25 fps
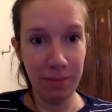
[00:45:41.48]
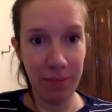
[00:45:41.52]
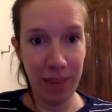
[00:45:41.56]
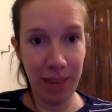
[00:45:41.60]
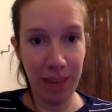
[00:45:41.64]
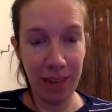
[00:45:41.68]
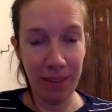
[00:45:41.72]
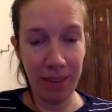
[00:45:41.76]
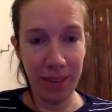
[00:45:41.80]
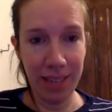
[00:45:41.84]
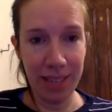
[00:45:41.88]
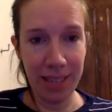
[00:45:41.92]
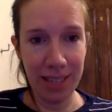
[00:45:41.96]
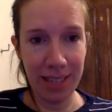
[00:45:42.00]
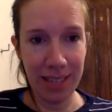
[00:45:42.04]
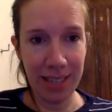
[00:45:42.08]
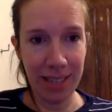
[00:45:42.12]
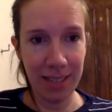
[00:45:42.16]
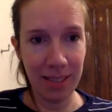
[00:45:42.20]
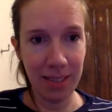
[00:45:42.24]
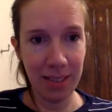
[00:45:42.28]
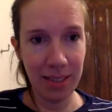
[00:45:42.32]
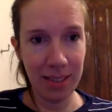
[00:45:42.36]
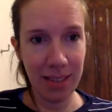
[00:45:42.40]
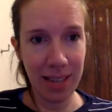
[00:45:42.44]
kind of let
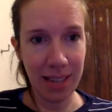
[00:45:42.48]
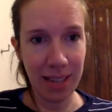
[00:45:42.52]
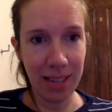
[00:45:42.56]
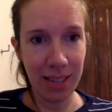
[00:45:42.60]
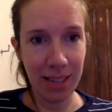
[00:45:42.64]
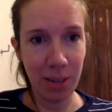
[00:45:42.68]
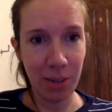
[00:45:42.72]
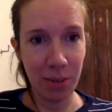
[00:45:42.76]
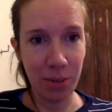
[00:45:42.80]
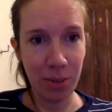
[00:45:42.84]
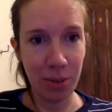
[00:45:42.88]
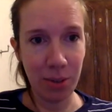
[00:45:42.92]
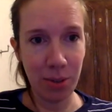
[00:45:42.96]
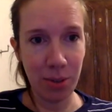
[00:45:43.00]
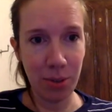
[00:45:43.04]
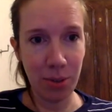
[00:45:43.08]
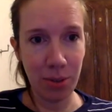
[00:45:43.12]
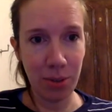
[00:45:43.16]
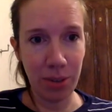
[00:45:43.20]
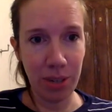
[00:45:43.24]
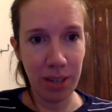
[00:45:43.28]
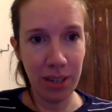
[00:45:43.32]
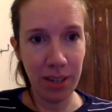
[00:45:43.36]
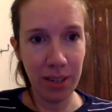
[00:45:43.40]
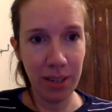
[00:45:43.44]
it tell its own
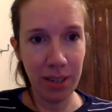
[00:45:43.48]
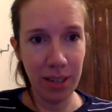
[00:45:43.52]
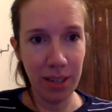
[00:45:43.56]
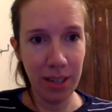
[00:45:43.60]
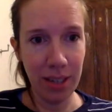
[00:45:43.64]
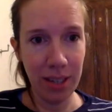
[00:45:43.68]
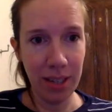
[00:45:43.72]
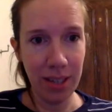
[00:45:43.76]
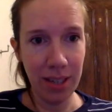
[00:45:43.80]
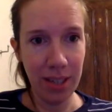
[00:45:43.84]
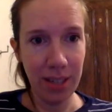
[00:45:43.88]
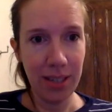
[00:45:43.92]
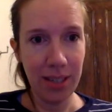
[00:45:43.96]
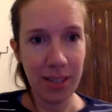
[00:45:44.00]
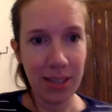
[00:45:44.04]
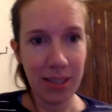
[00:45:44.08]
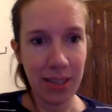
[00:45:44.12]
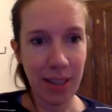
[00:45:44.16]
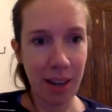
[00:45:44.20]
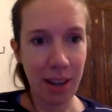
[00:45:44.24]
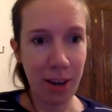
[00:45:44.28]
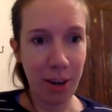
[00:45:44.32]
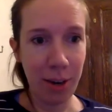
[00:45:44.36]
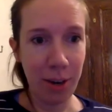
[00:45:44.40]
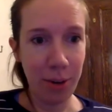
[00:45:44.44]
story.
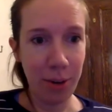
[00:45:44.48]
So,